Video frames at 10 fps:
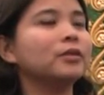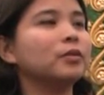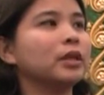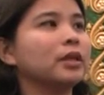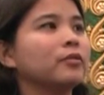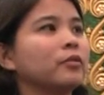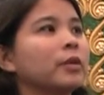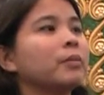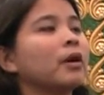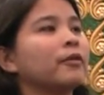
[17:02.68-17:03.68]
these
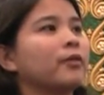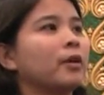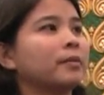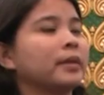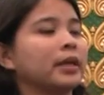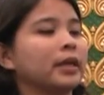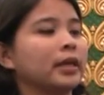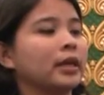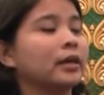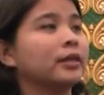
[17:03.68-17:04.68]
we bought from
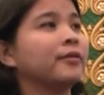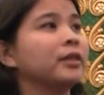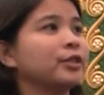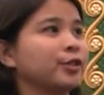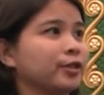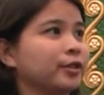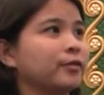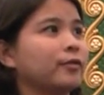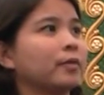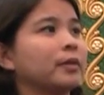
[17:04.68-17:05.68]
the
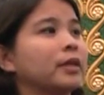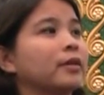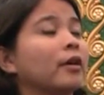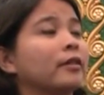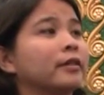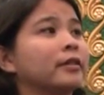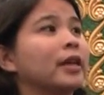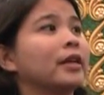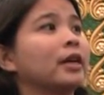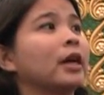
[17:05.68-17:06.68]
villagers from the northern
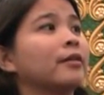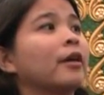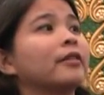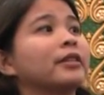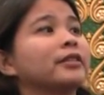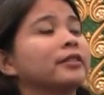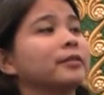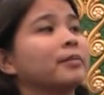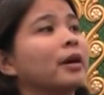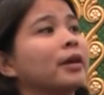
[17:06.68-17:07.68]
and
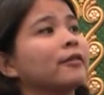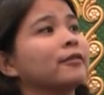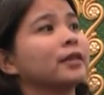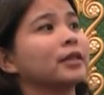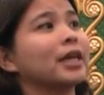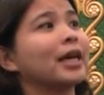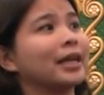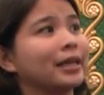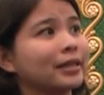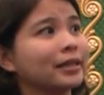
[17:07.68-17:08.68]
northeastern part of
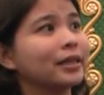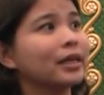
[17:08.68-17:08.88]
Thailand.